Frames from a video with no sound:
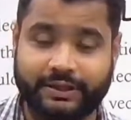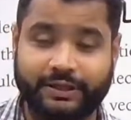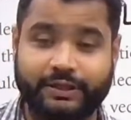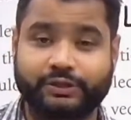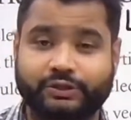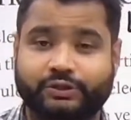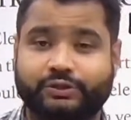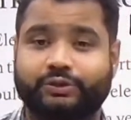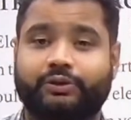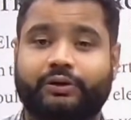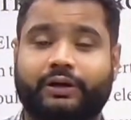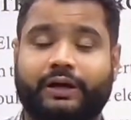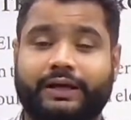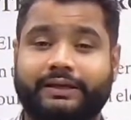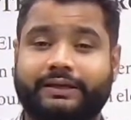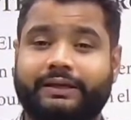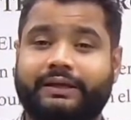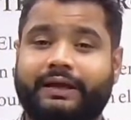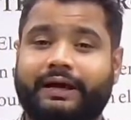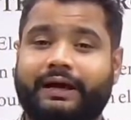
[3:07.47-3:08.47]
So I
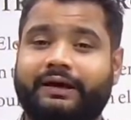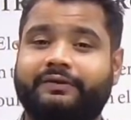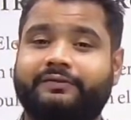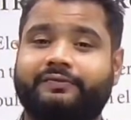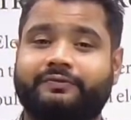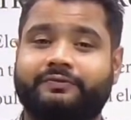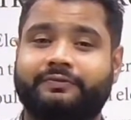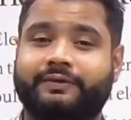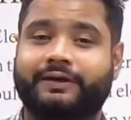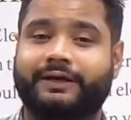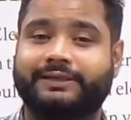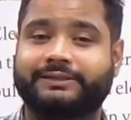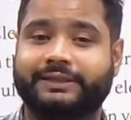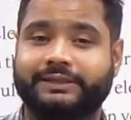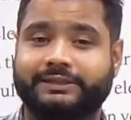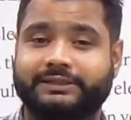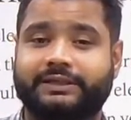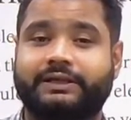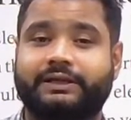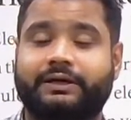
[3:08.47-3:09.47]
can have, as I
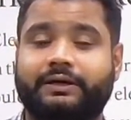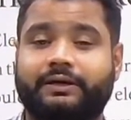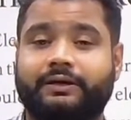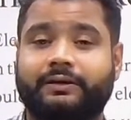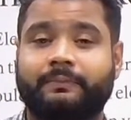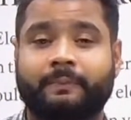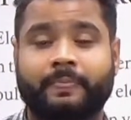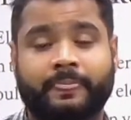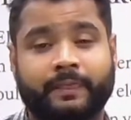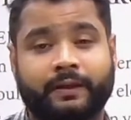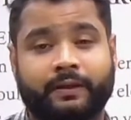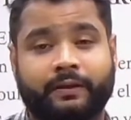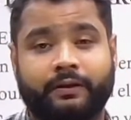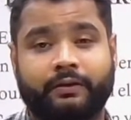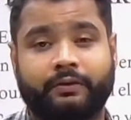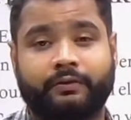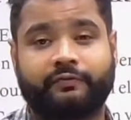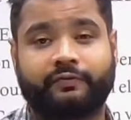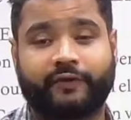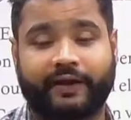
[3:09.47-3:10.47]
said, a
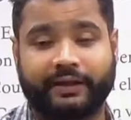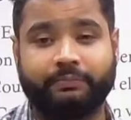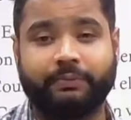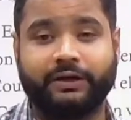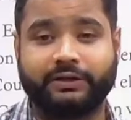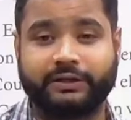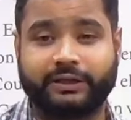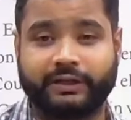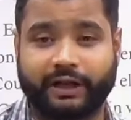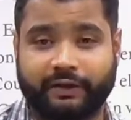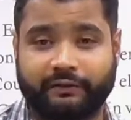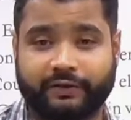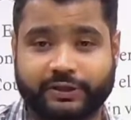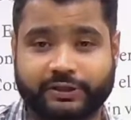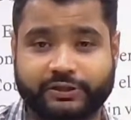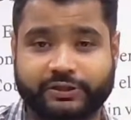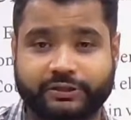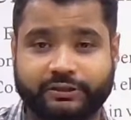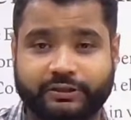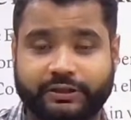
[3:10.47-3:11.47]
5-mark
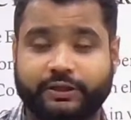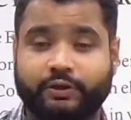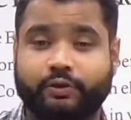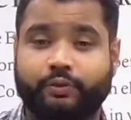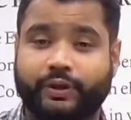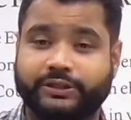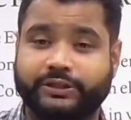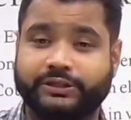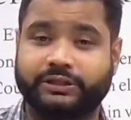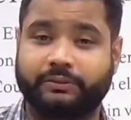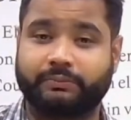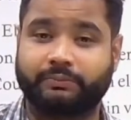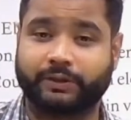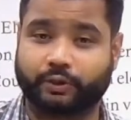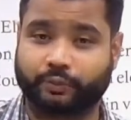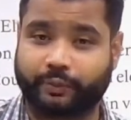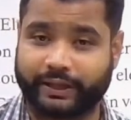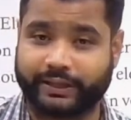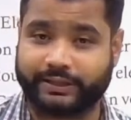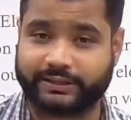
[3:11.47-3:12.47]
derivation in question number
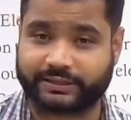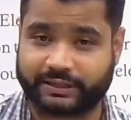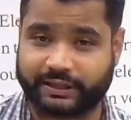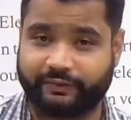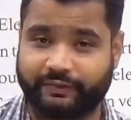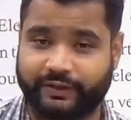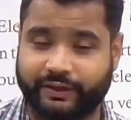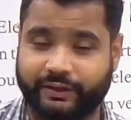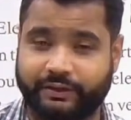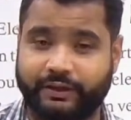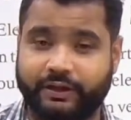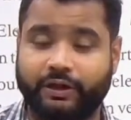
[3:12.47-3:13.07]
27.